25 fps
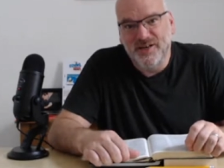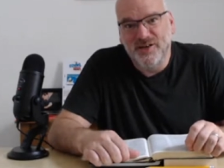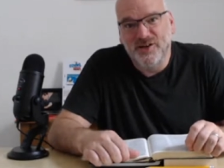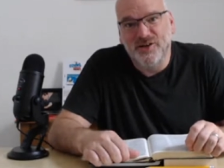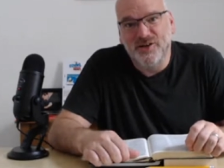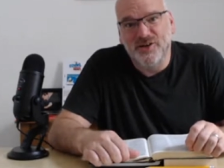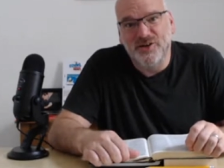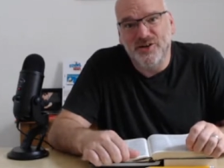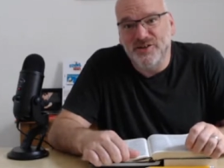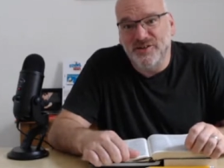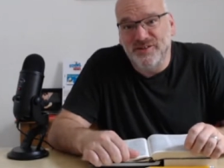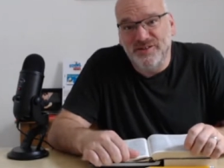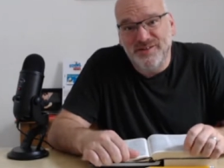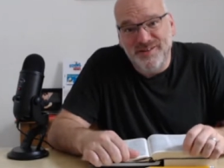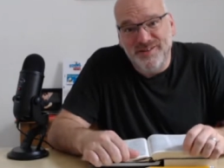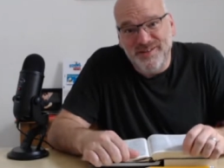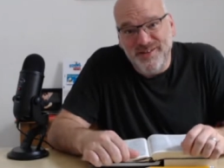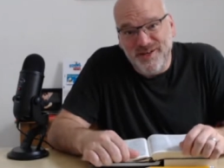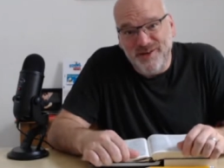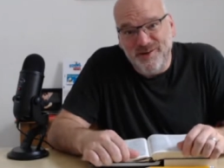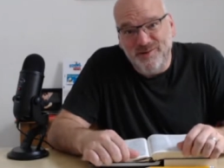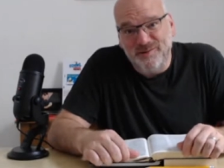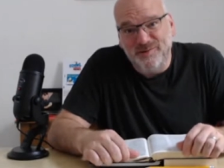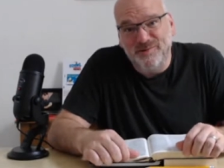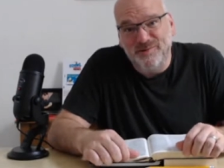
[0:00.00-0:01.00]
Good
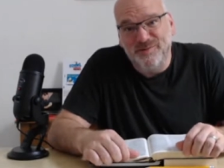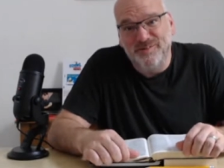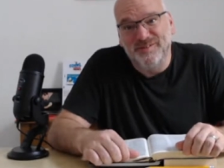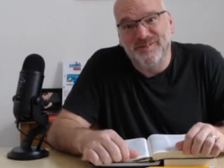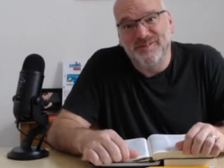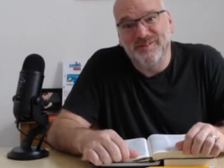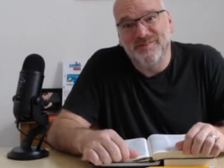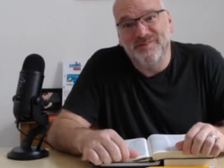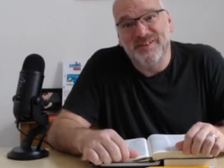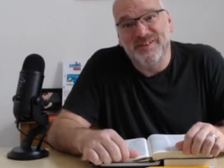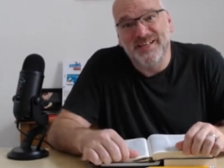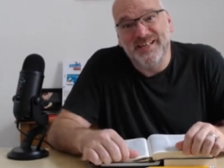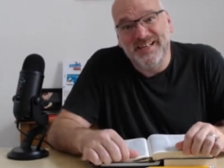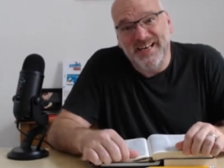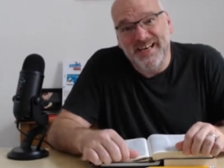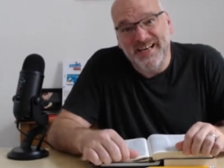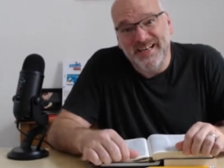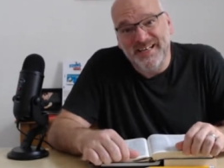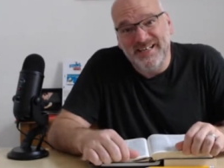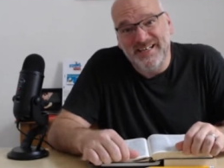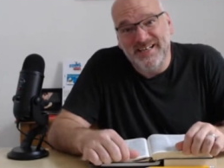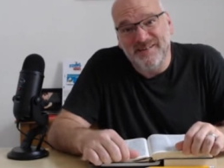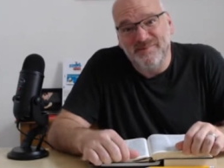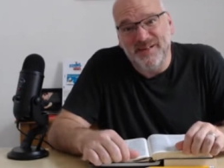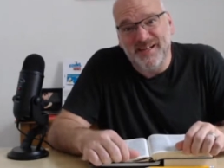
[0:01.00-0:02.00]
news of the
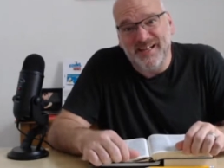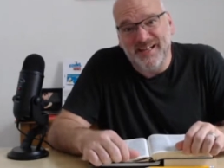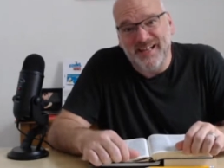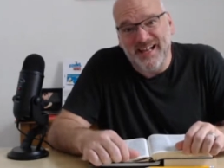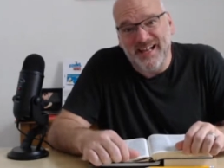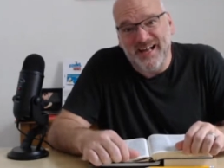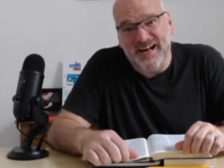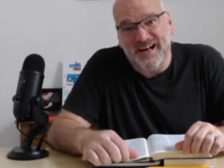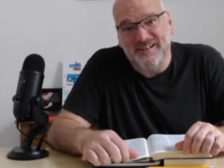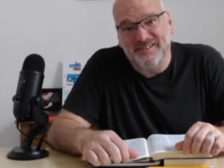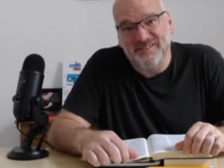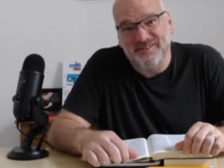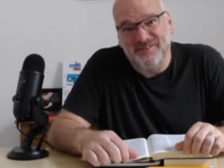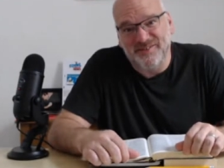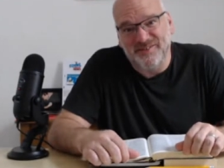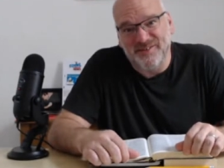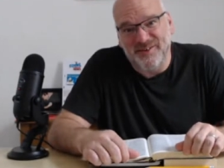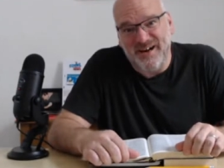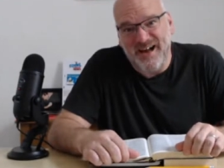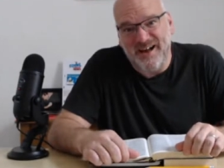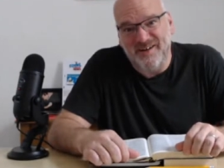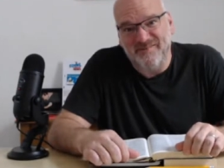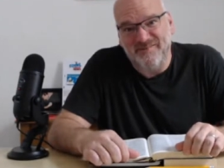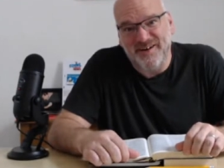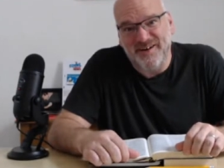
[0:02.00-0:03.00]
kingdom that lasts
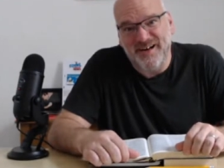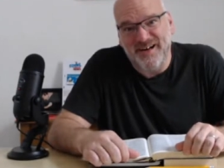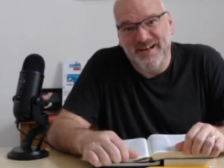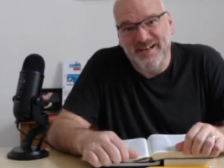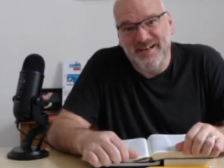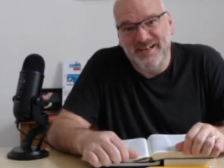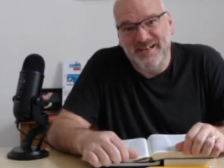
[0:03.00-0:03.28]
forever